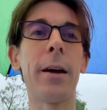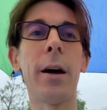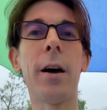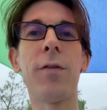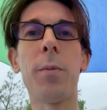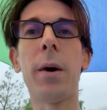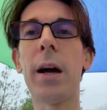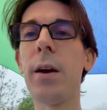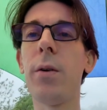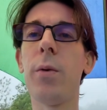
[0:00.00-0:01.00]
uh, for
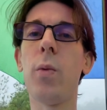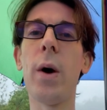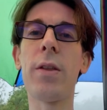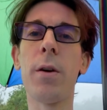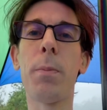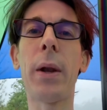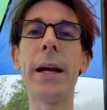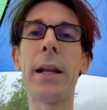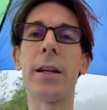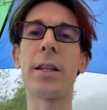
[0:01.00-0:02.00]
my weather
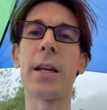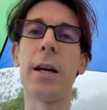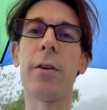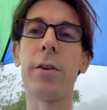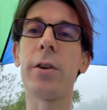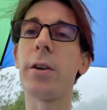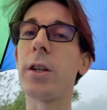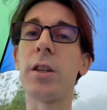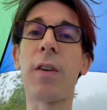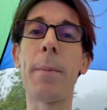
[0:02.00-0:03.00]
playlist here on
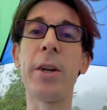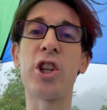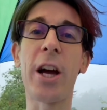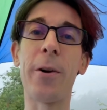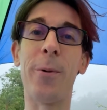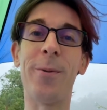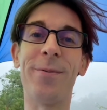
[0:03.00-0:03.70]
Duncan's Family Channel.